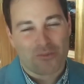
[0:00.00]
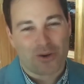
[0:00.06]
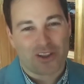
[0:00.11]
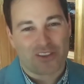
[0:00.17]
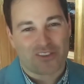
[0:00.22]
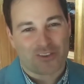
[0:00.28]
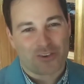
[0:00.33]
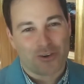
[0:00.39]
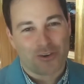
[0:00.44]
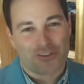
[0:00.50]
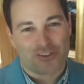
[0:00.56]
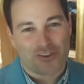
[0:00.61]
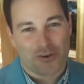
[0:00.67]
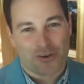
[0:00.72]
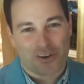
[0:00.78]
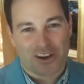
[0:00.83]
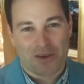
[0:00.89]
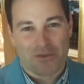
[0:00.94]
but it's an old
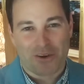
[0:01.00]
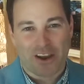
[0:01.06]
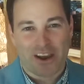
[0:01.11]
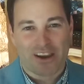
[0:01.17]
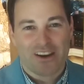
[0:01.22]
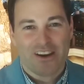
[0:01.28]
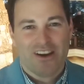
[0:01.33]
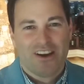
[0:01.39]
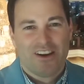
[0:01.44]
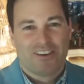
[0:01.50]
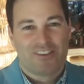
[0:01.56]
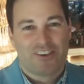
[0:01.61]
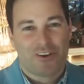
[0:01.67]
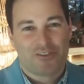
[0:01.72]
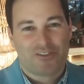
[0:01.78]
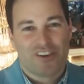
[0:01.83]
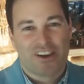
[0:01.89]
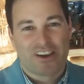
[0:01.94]
joke in M&A.
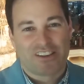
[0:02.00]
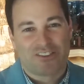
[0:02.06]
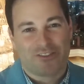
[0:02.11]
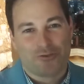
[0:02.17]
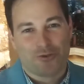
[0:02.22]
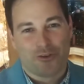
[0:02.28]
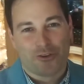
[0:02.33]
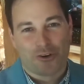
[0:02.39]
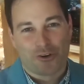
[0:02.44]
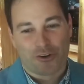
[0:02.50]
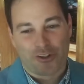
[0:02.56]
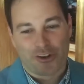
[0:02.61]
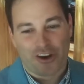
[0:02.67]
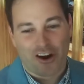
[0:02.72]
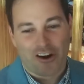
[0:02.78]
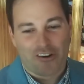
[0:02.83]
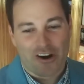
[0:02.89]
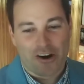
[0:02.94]
Don't take it too literally.
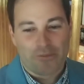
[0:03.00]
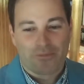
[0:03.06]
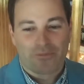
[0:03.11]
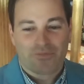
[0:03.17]
All right,